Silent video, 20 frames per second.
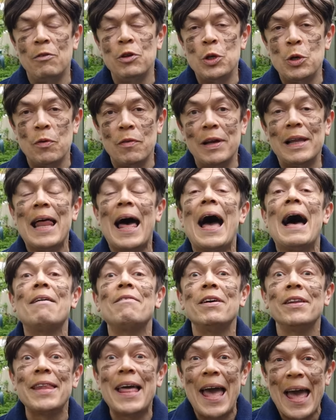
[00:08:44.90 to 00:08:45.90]
too. You will
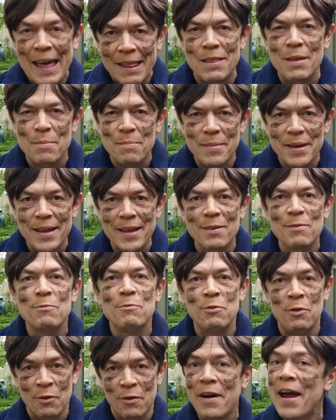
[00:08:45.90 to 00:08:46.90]
have an enemy
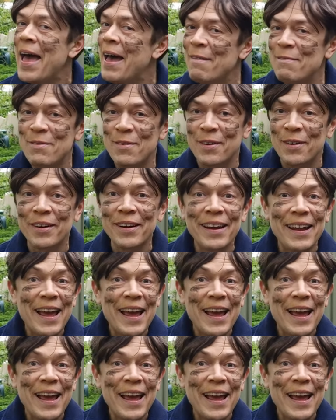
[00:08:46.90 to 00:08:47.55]
forever.